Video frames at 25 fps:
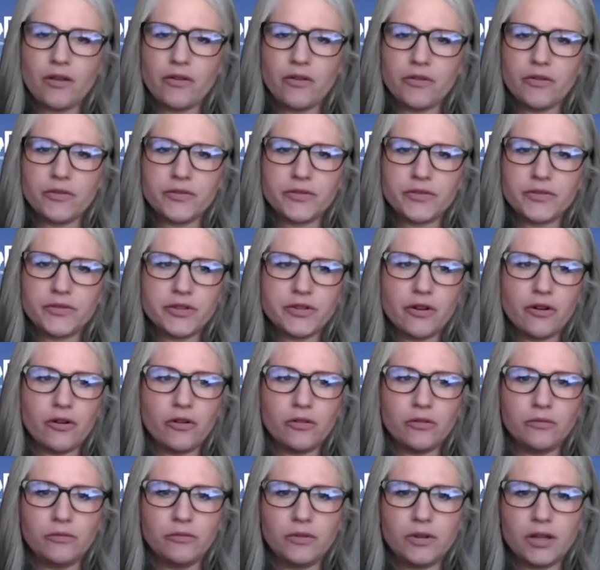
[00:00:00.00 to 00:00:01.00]

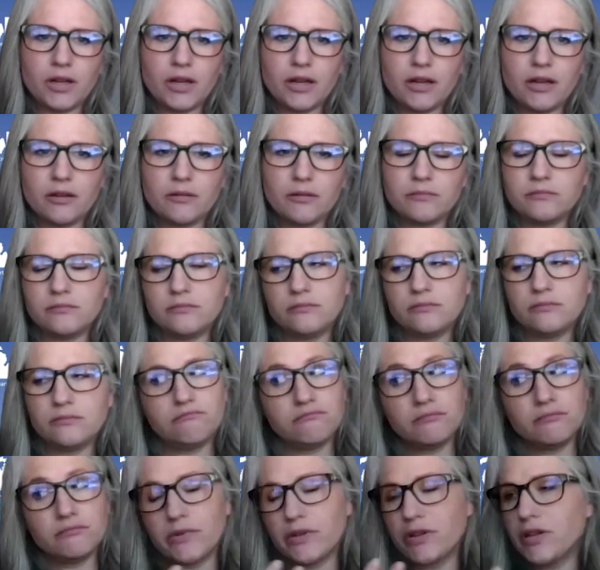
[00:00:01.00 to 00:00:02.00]
So
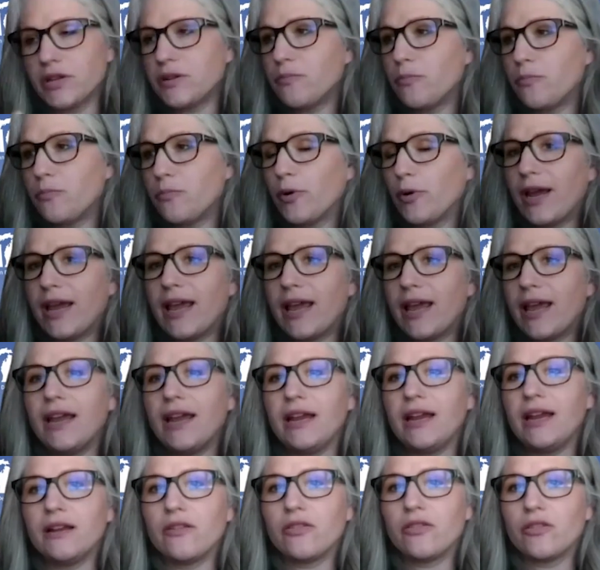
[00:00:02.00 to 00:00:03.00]

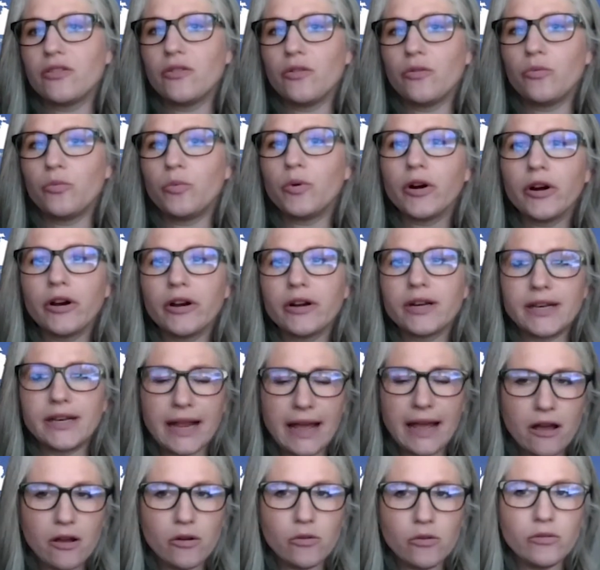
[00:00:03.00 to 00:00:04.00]
breaking the word
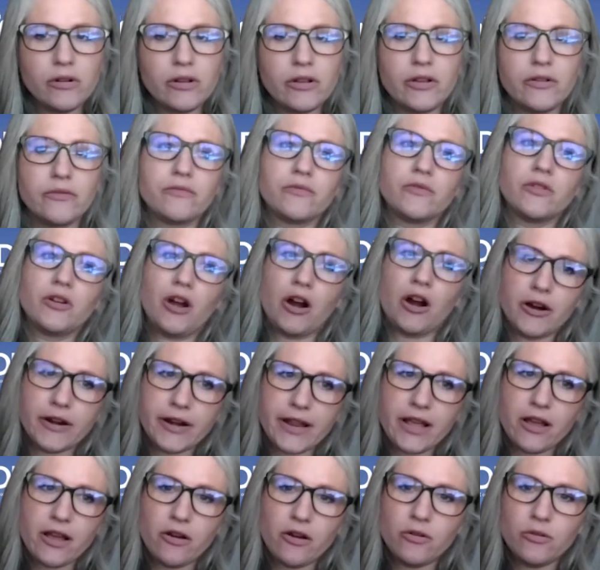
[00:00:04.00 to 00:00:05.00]
down,
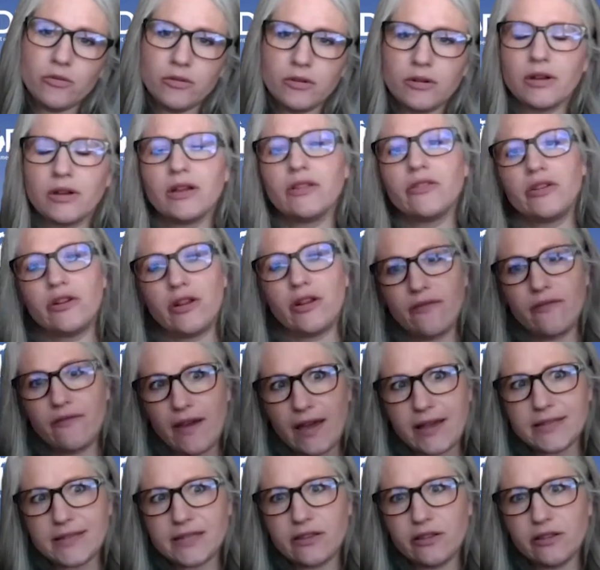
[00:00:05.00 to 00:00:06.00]
cardio, and we have
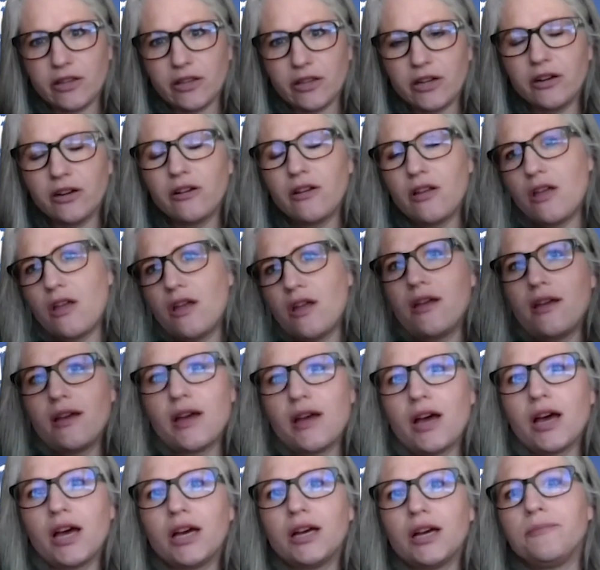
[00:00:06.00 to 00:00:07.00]
vascular.
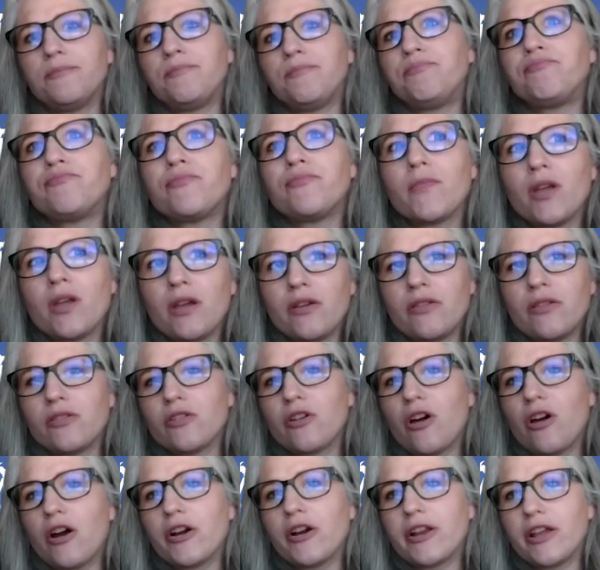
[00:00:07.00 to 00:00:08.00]

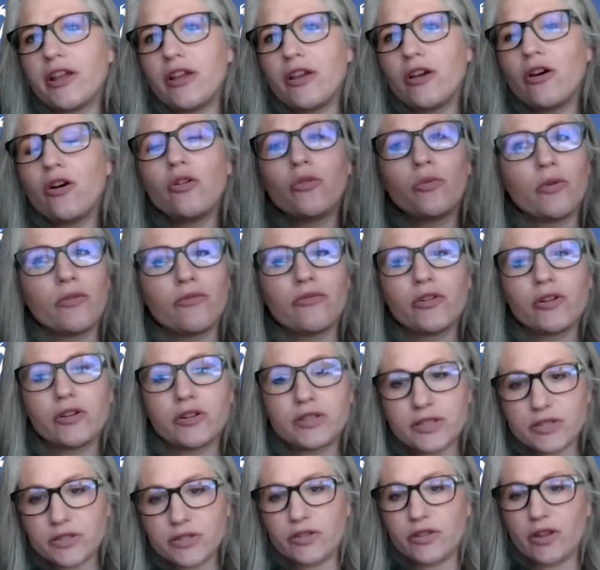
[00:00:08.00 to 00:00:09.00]
Cardio
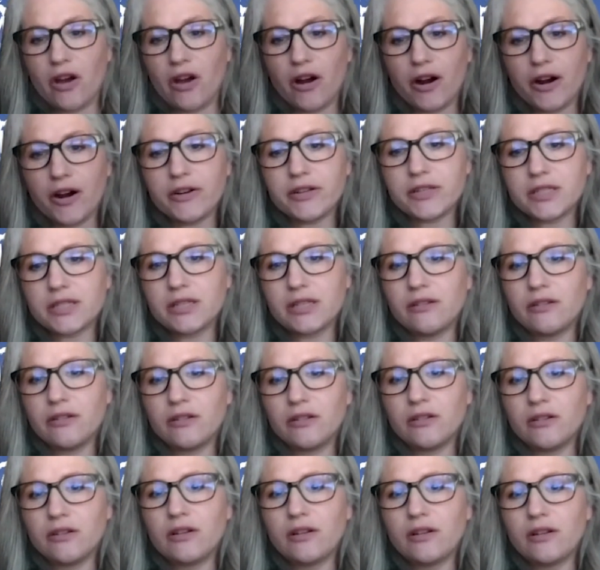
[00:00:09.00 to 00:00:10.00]
refers to the heart,
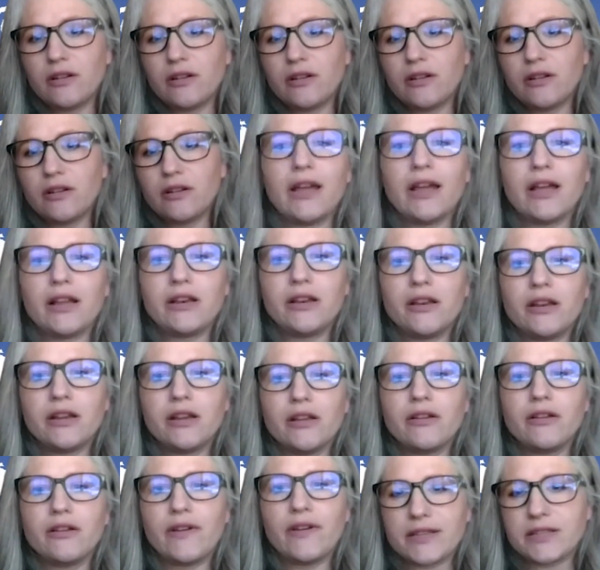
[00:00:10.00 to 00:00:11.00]
and
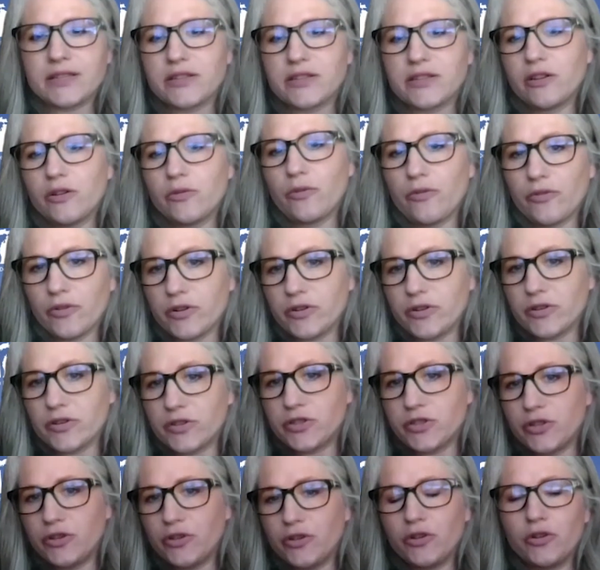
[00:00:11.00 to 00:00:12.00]
vascular refers
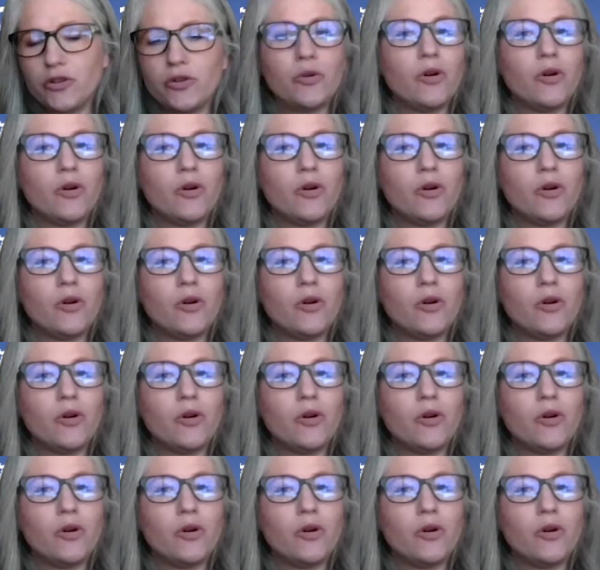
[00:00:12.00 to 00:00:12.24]
to